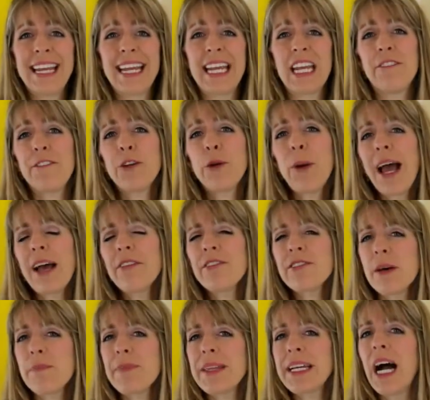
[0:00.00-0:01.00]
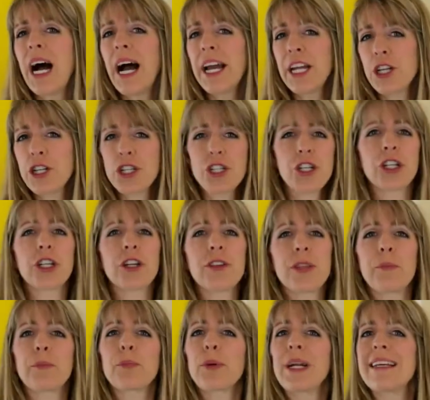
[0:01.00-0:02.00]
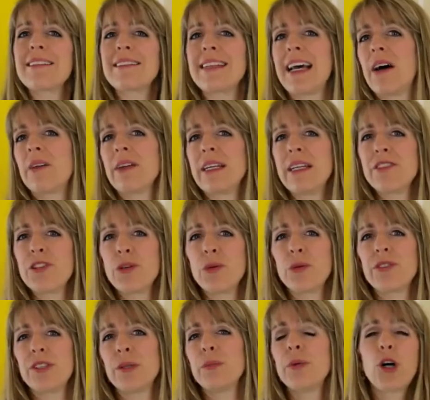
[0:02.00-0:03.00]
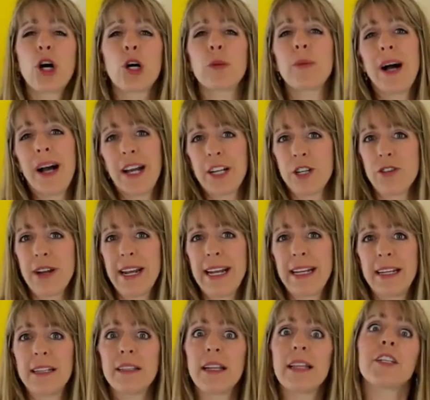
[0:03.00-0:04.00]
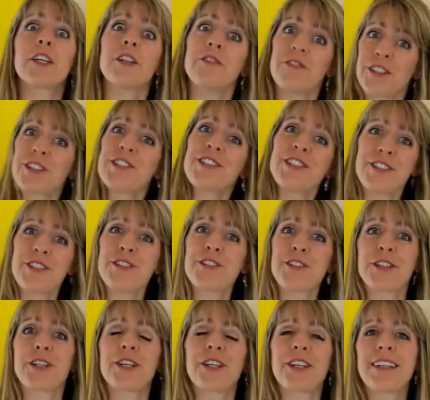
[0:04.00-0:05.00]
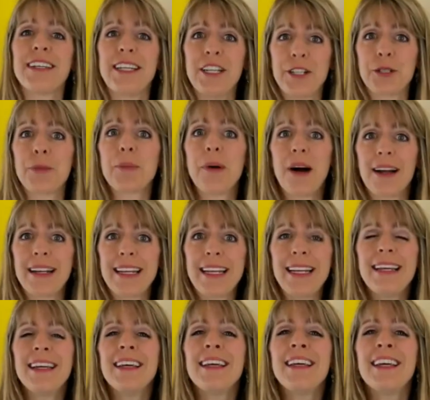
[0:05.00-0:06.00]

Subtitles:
If you have something high in sugar that breaks down into a simple carbohydrate and then converts into sugar in your body,